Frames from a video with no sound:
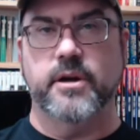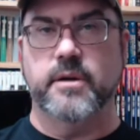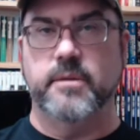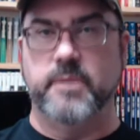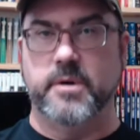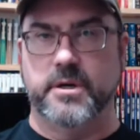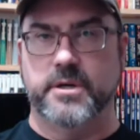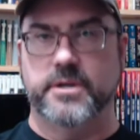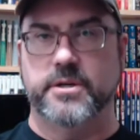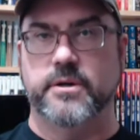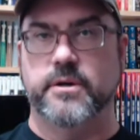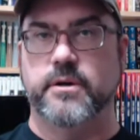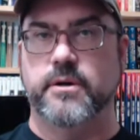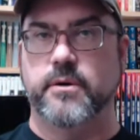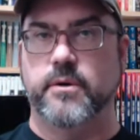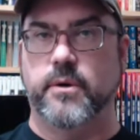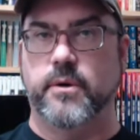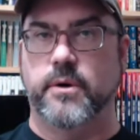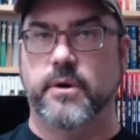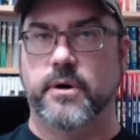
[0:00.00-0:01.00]
or commercial
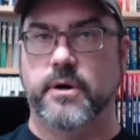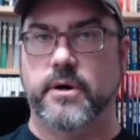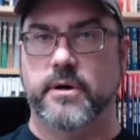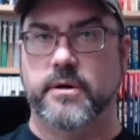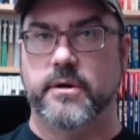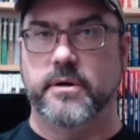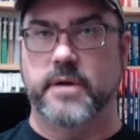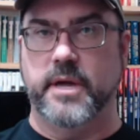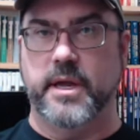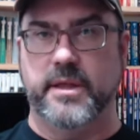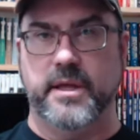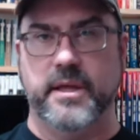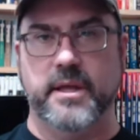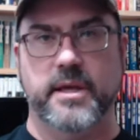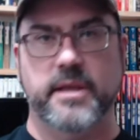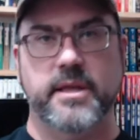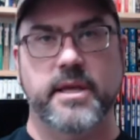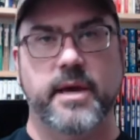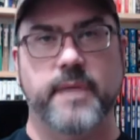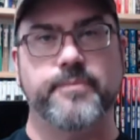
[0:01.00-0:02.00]
or anything like
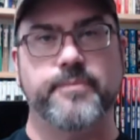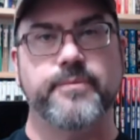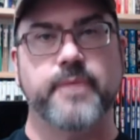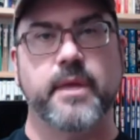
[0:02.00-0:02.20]
that,